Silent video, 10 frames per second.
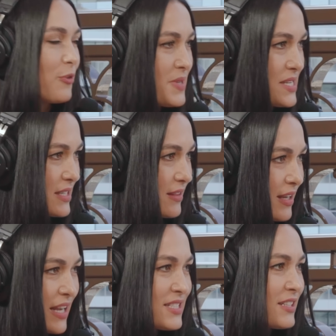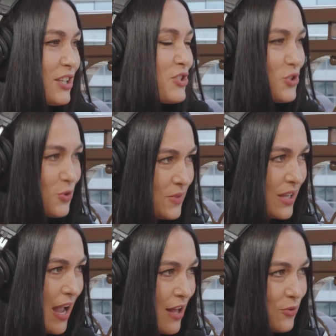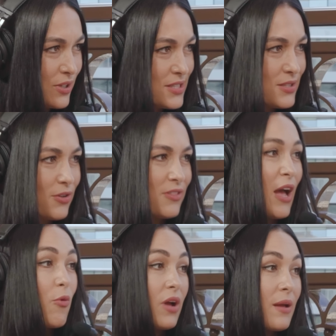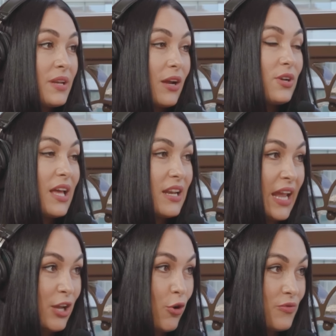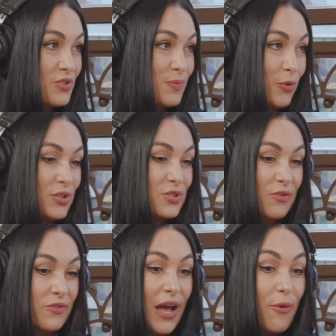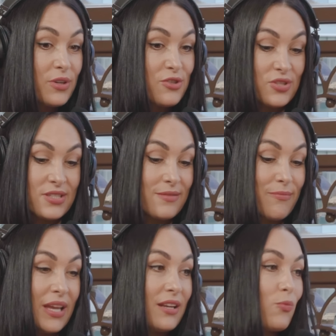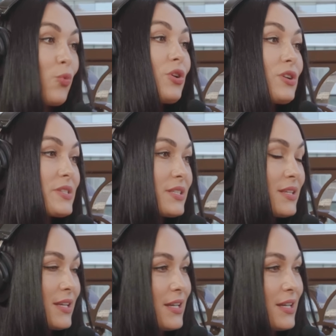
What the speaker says: for me that I didn't consume the calories or that. I mean, I already had a hangover this morning, so that would have just made it worse.